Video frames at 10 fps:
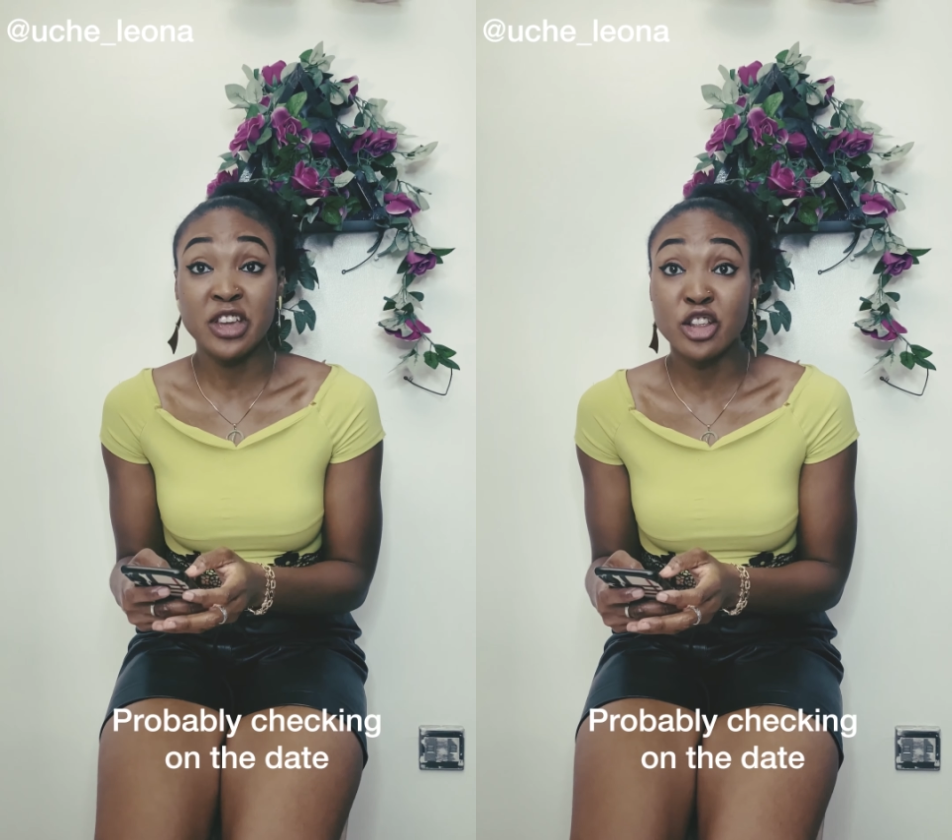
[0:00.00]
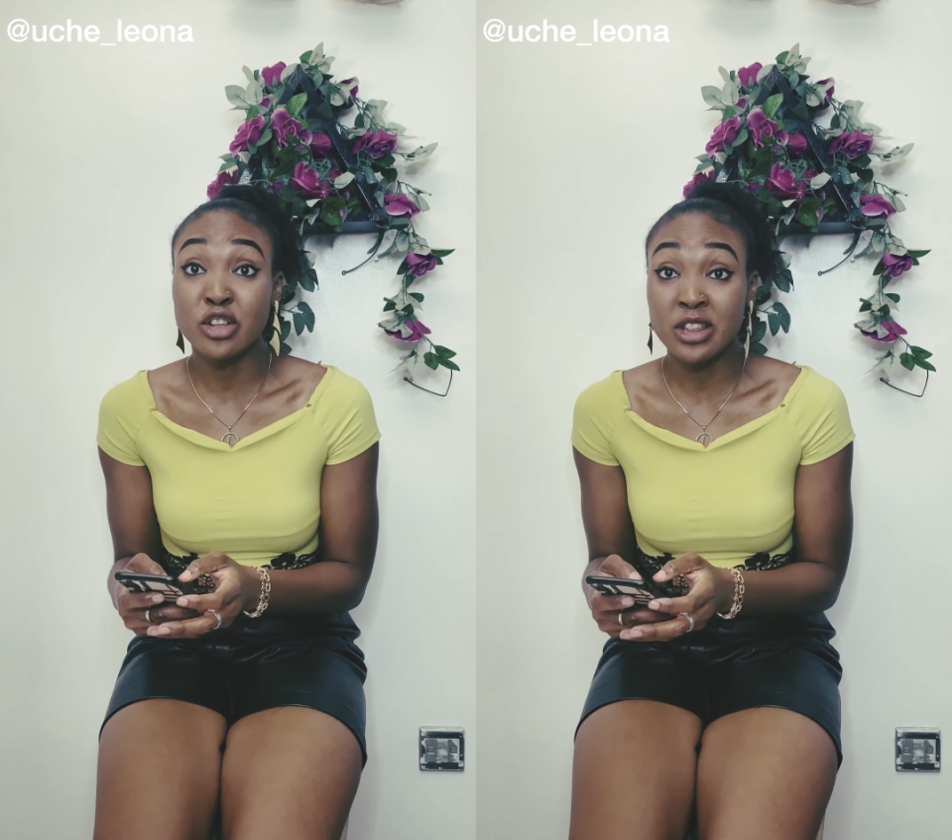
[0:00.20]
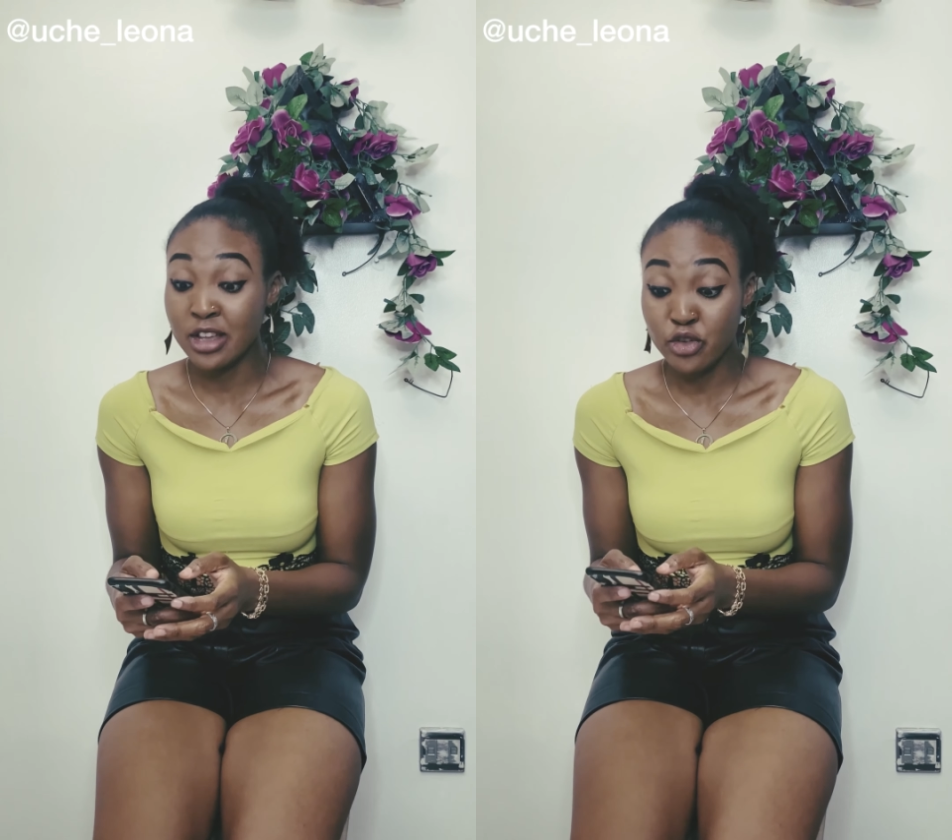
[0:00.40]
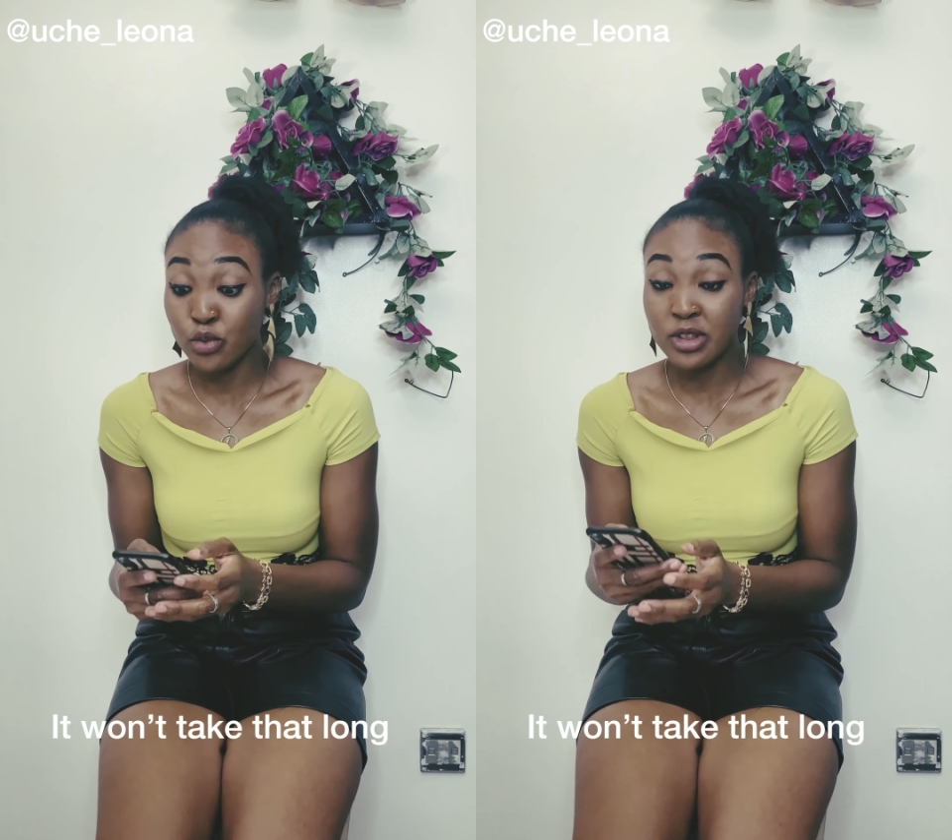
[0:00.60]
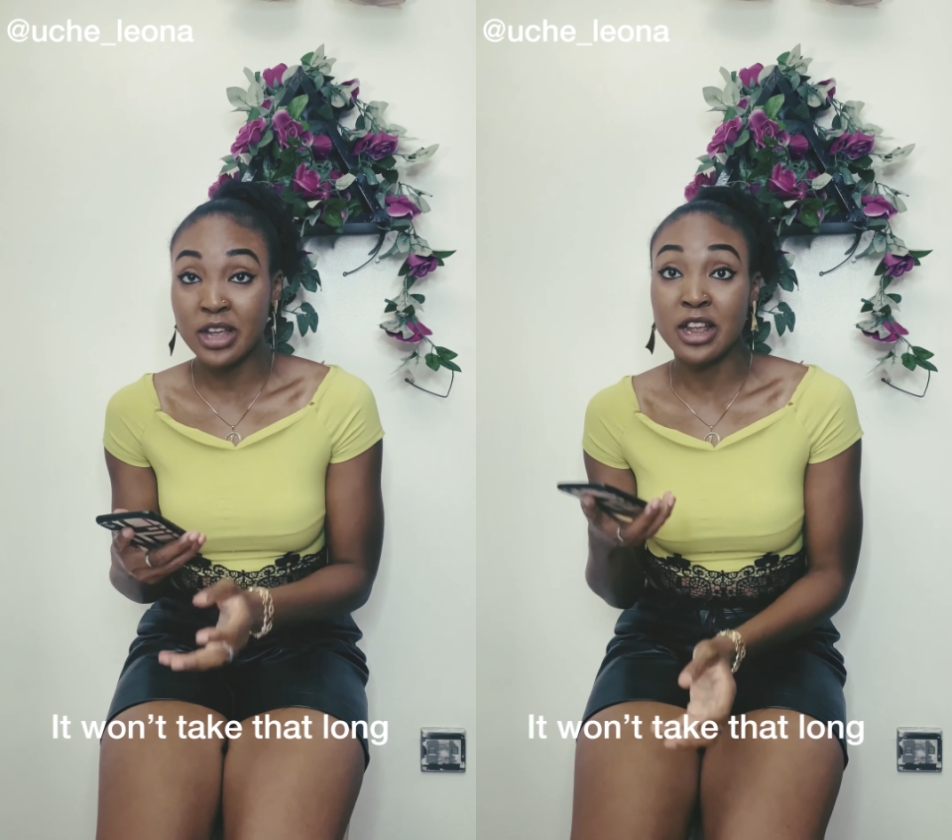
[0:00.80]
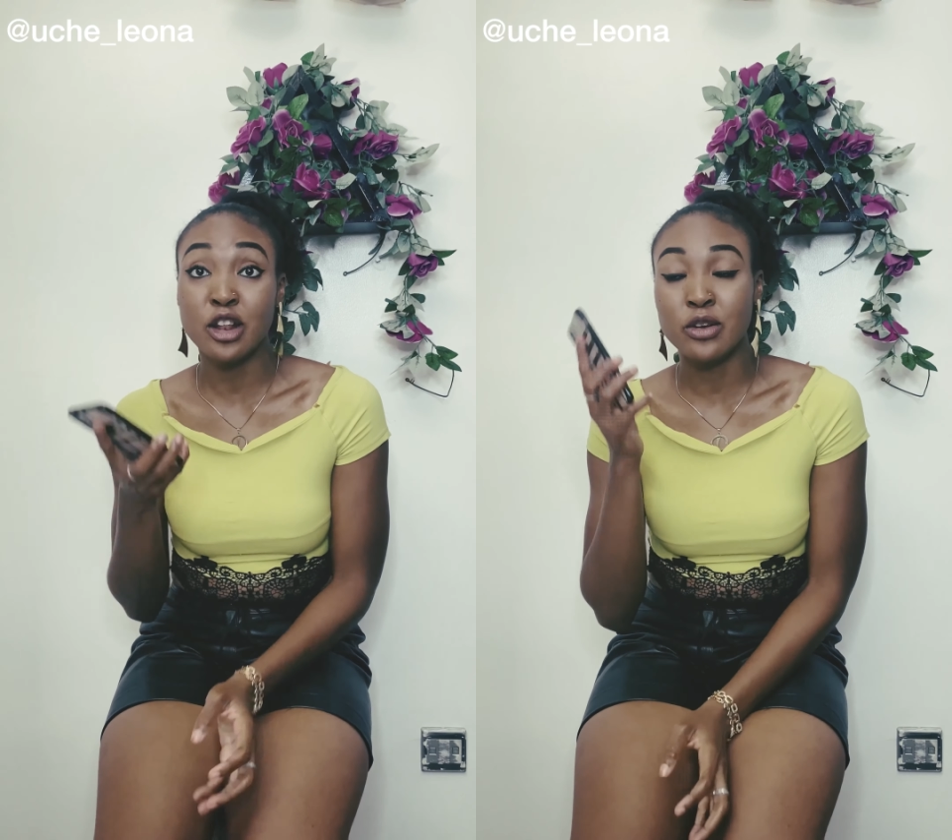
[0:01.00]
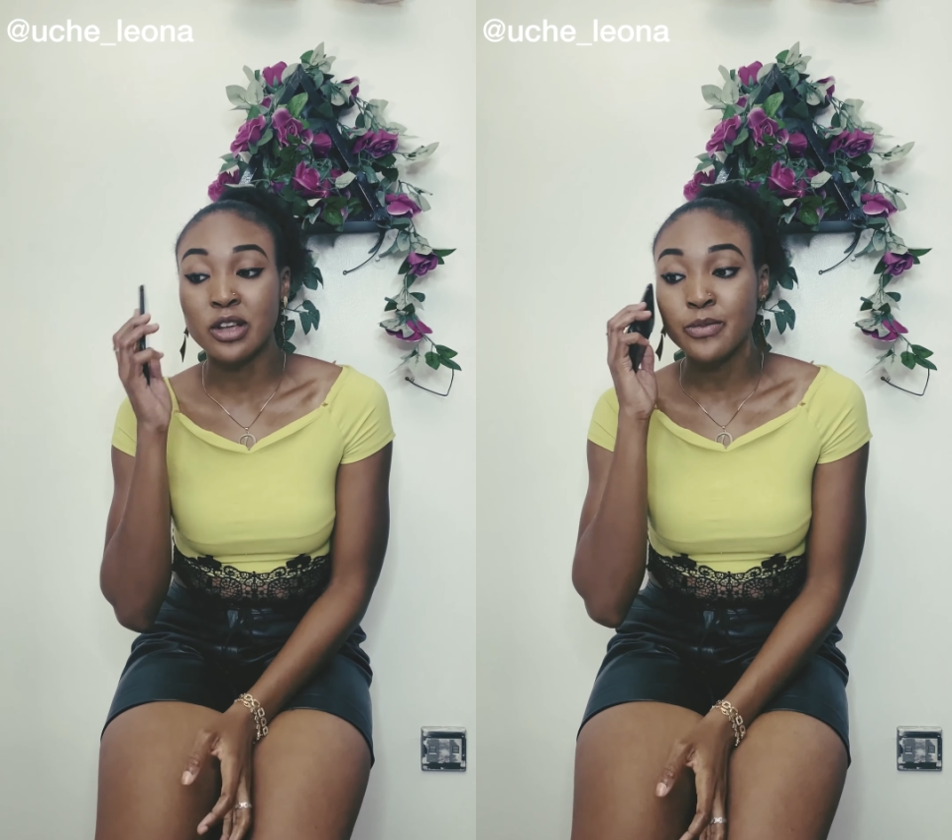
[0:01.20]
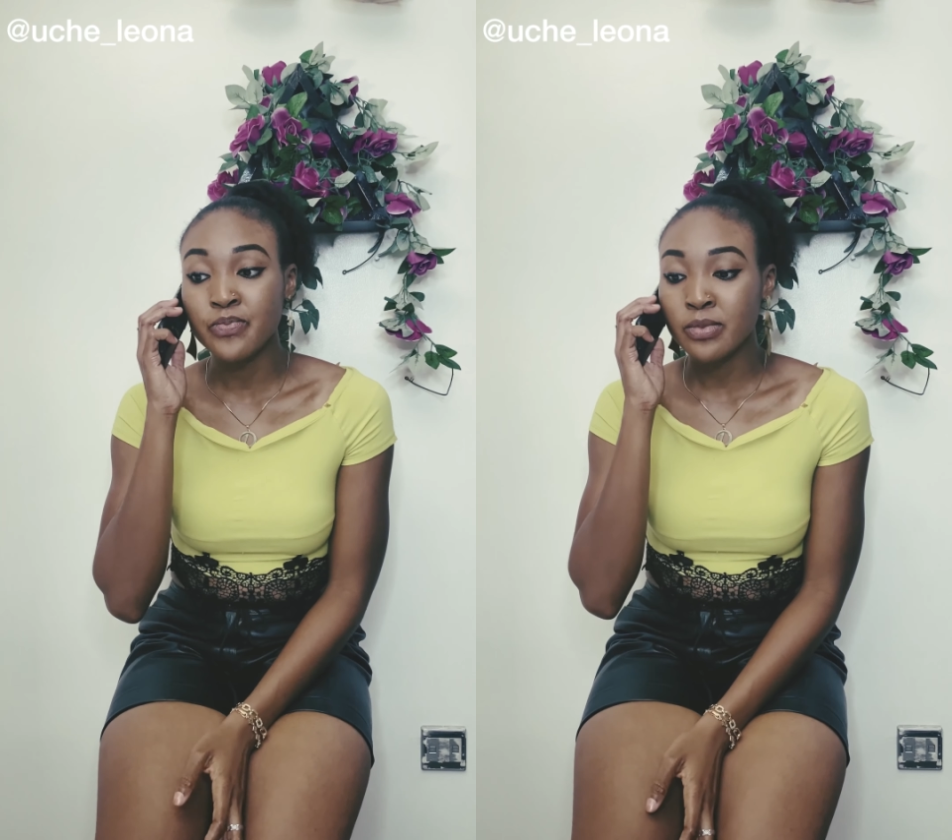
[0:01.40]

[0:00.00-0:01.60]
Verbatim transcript: checking on the date. It won't take long.